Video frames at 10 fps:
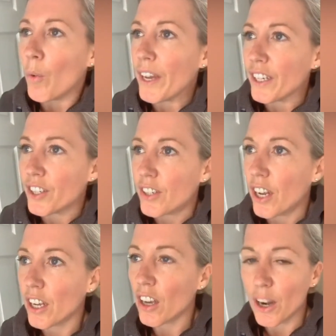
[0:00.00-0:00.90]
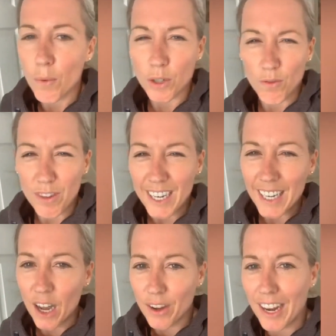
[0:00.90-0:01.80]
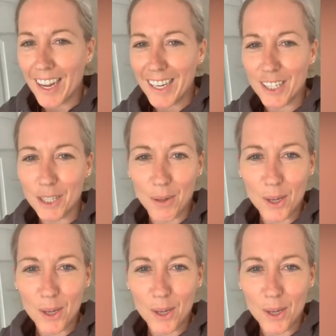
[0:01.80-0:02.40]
which kind of wasn't really calculated into